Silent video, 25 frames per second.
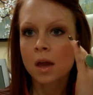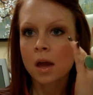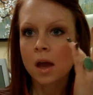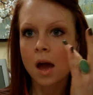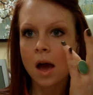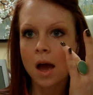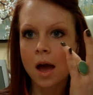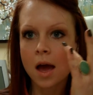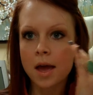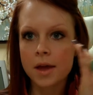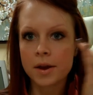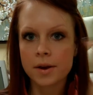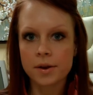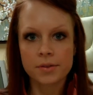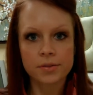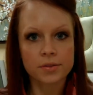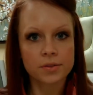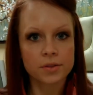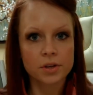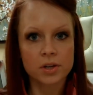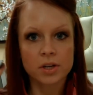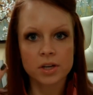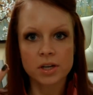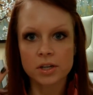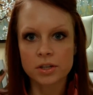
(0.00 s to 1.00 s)
And
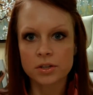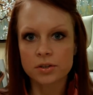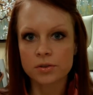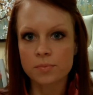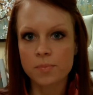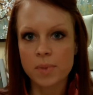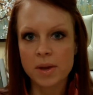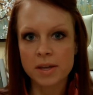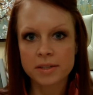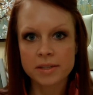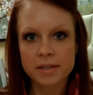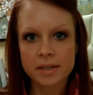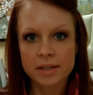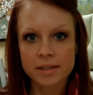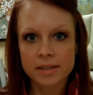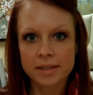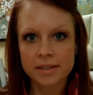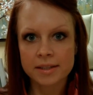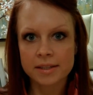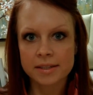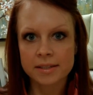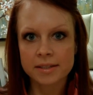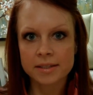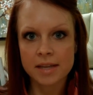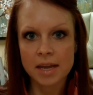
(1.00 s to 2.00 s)
you're going to do basically
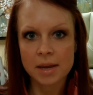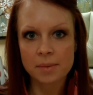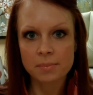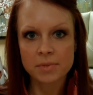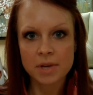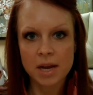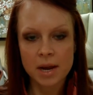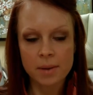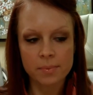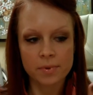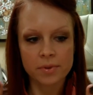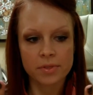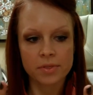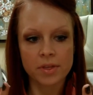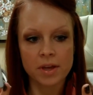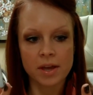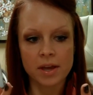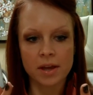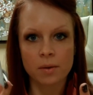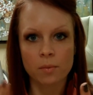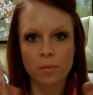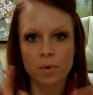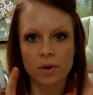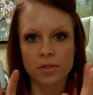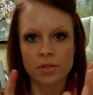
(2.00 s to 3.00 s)
the same type of
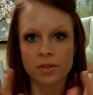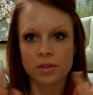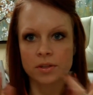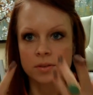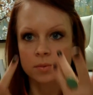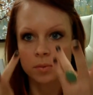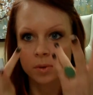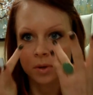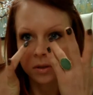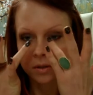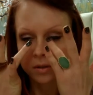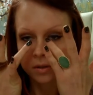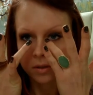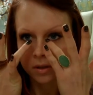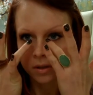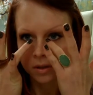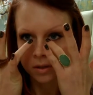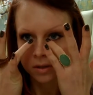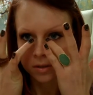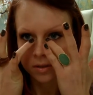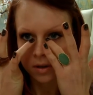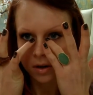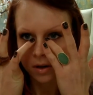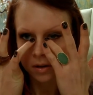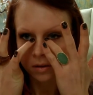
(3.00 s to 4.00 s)
thing with this one. So you're going to
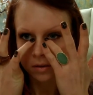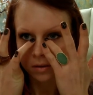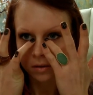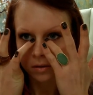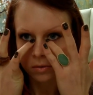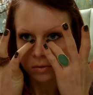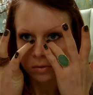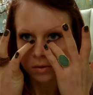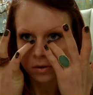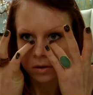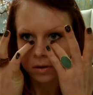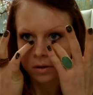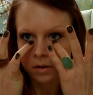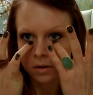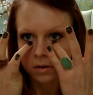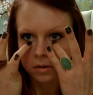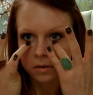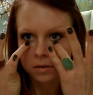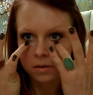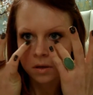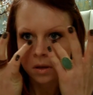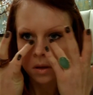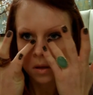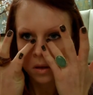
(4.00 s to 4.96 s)
start in the corners.